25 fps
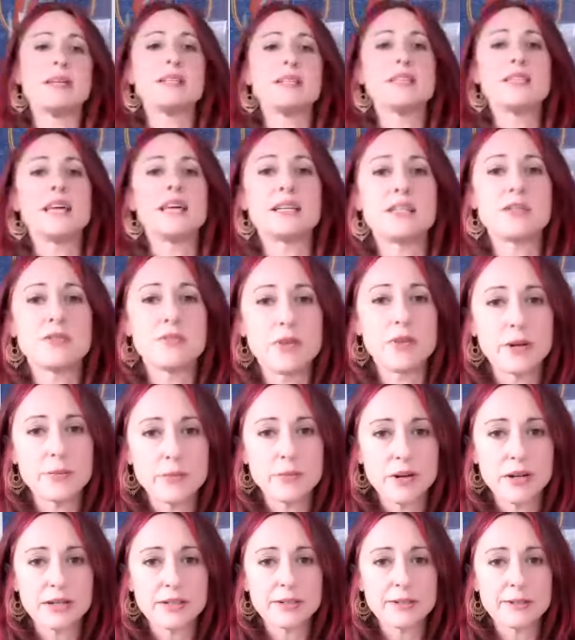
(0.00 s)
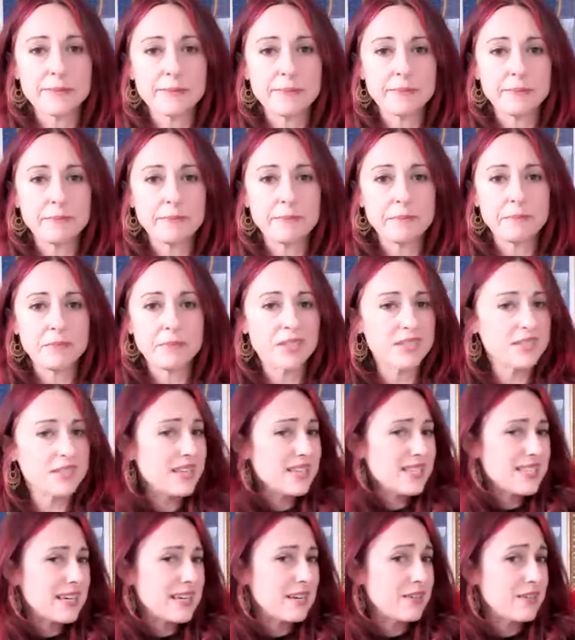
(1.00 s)
into that divine mind. Doesn't
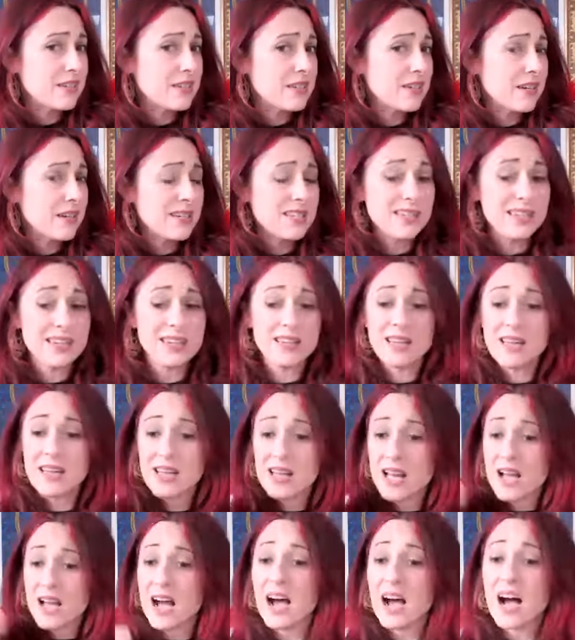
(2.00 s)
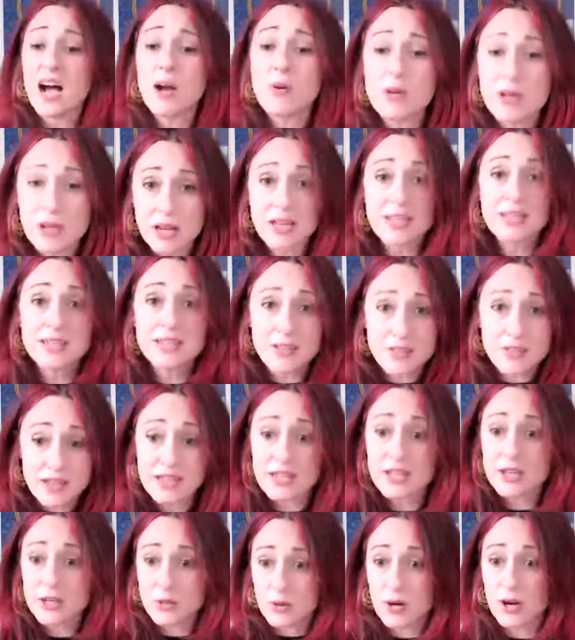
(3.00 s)
that sound exciting? I would like to
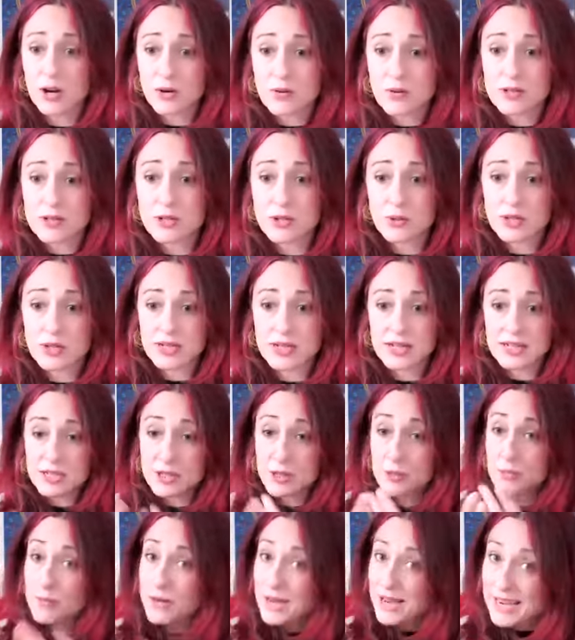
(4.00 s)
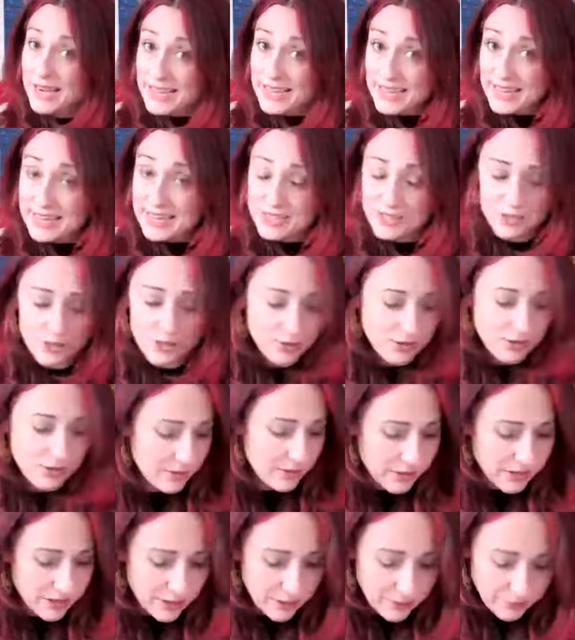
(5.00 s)
think you are enjoying it. So please do
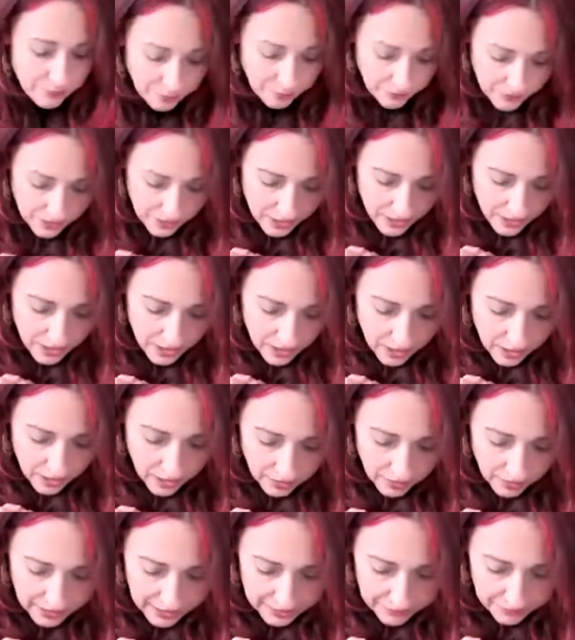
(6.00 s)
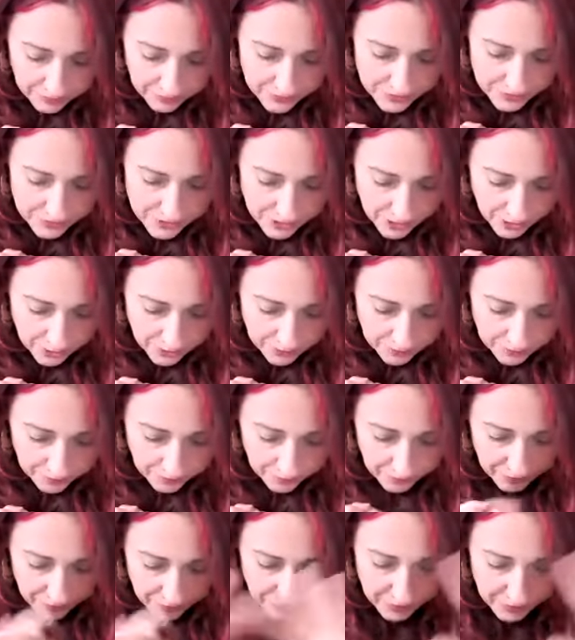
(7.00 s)
let me know. All right. So
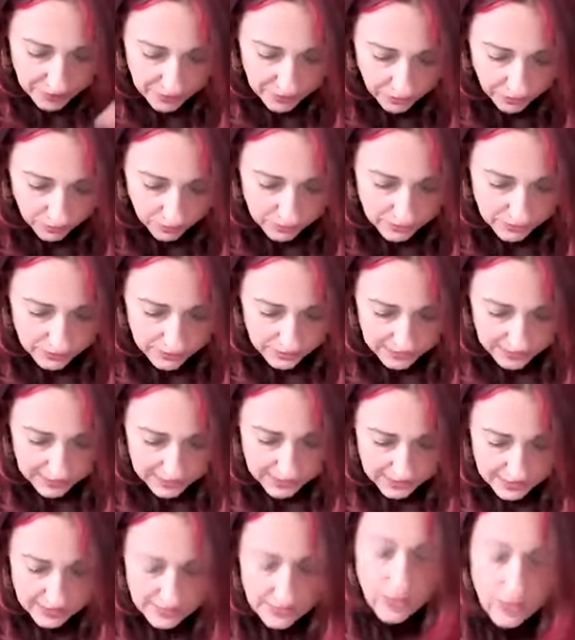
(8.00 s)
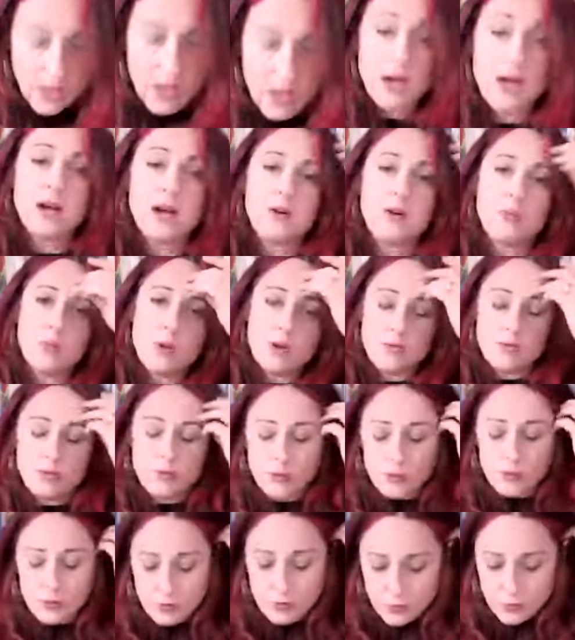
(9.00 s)
beyond this, ah,
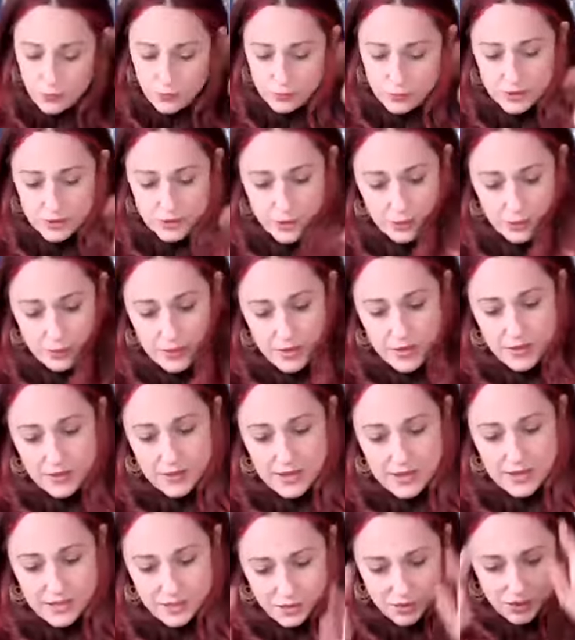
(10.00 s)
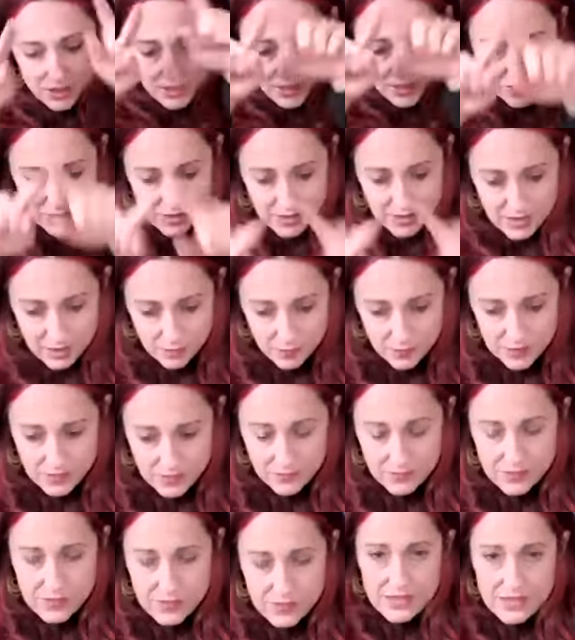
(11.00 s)
144. So the interesting thing
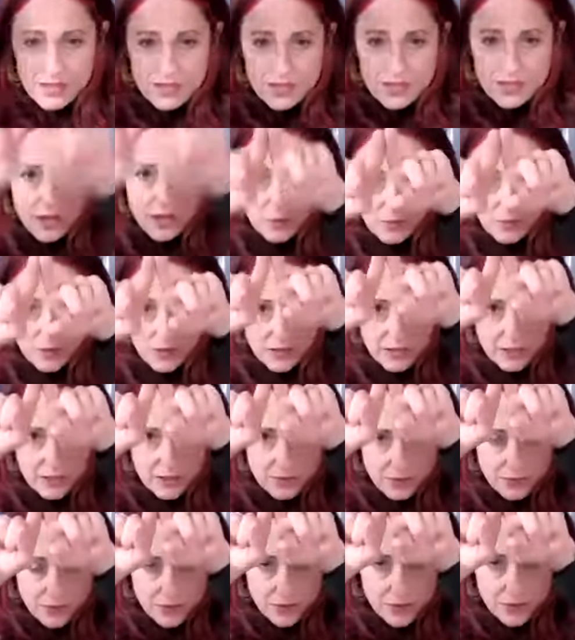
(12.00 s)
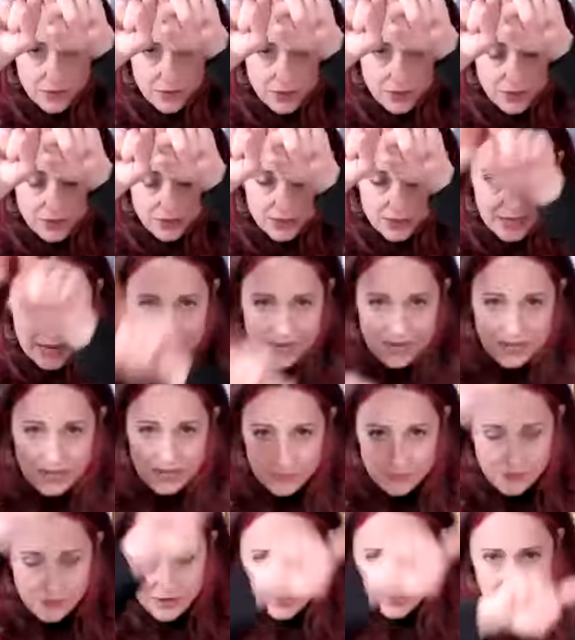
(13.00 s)
about this timeline convergence, and
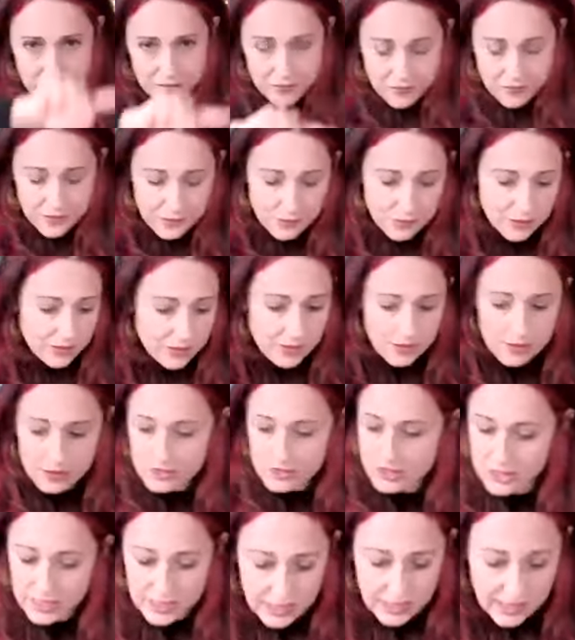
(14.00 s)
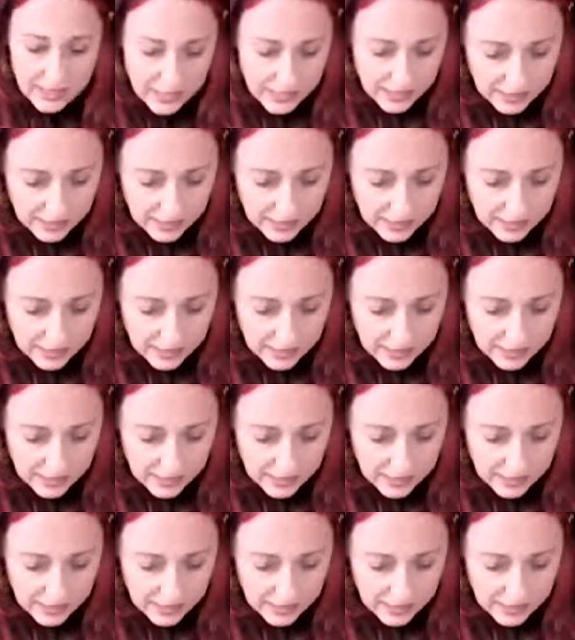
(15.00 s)
in fact, the Fibonacci,